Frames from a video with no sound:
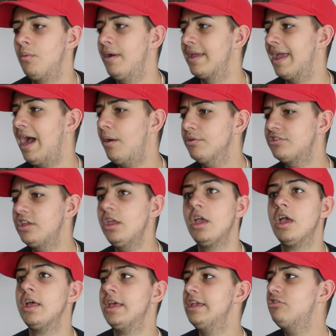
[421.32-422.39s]
Wait, how is he?
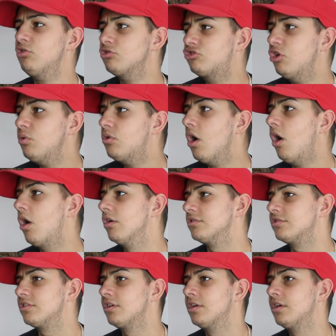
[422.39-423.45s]
He's got 2
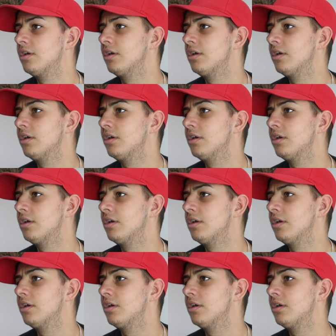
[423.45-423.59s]
cars.